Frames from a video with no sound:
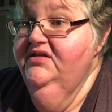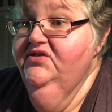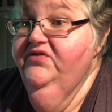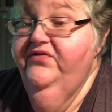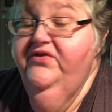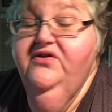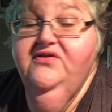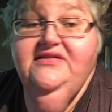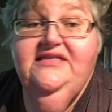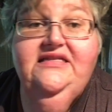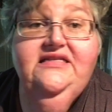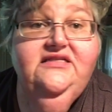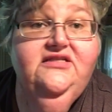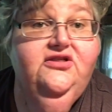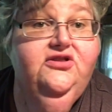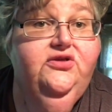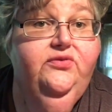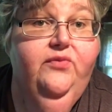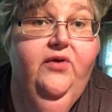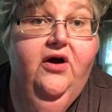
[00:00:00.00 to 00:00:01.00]
so if you don't see this
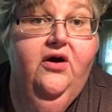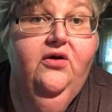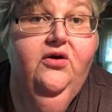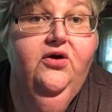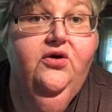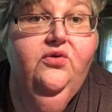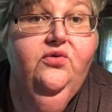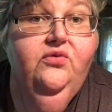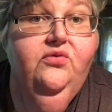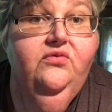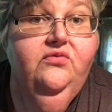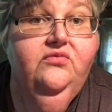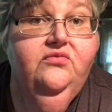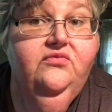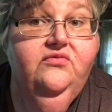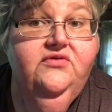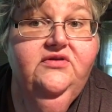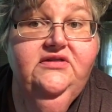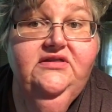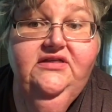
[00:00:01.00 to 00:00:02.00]
till tomorrow,
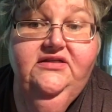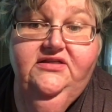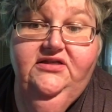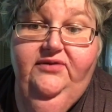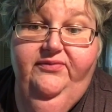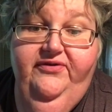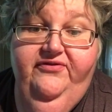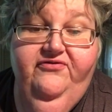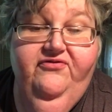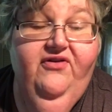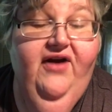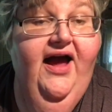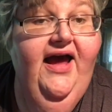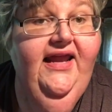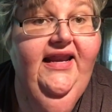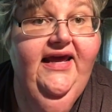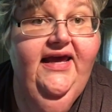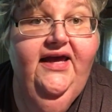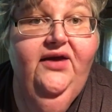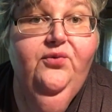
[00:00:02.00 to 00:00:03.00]
since it'll be
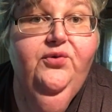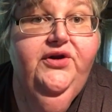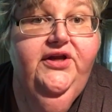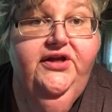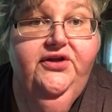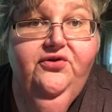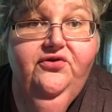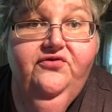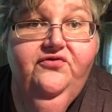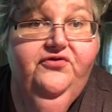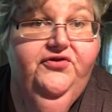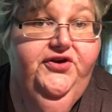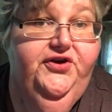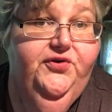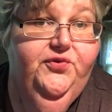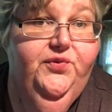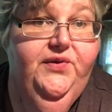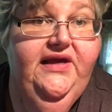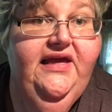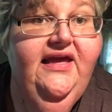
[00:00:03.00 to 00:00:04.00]
Friday, what are you doing for
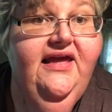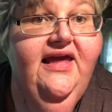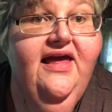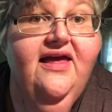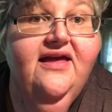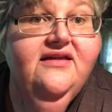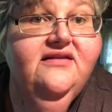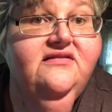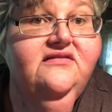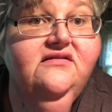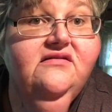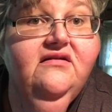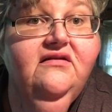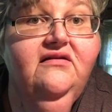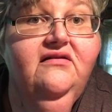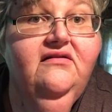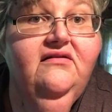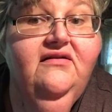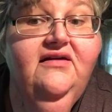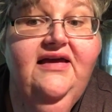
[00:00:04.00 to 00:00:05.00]
your weekend?
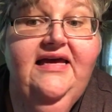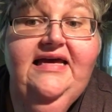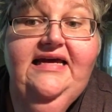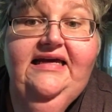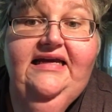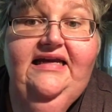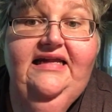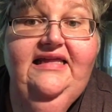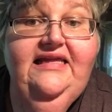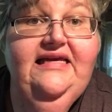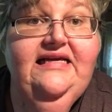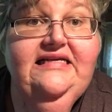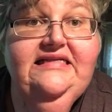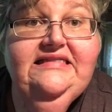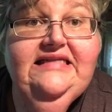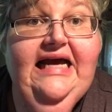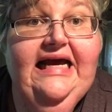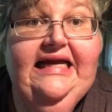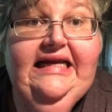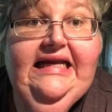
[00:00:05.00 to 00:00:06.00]
Anything
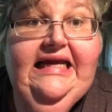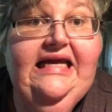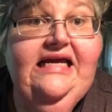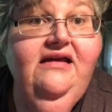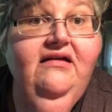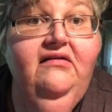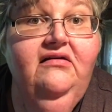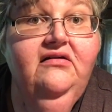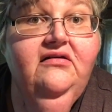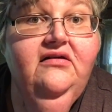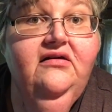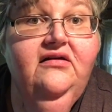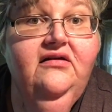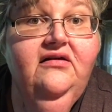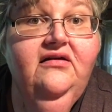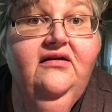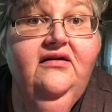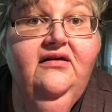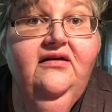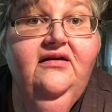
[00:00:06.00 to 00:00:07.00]
exciting?
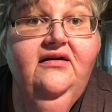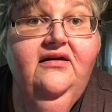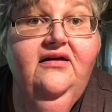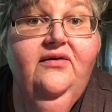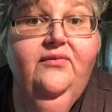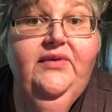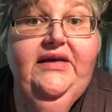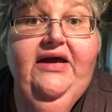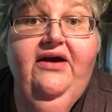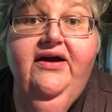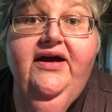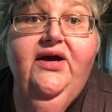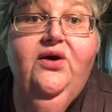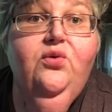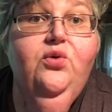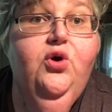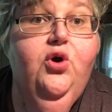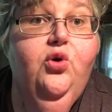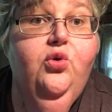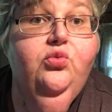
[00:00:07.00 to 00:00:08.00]
But now I gotta
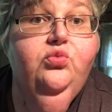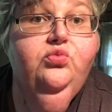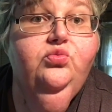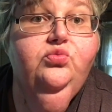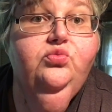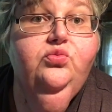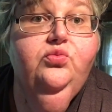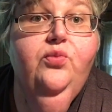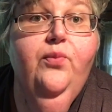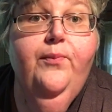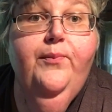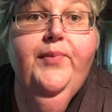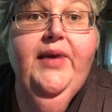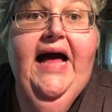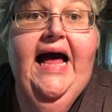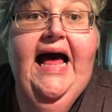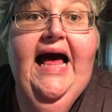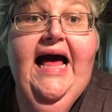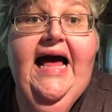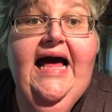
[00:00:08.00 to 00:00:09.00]
roll.
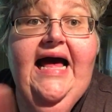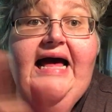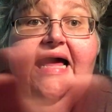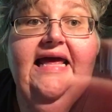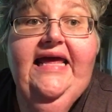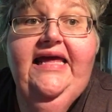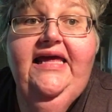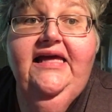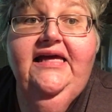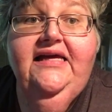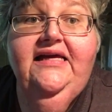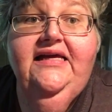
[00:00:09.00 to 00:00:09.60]
Bye.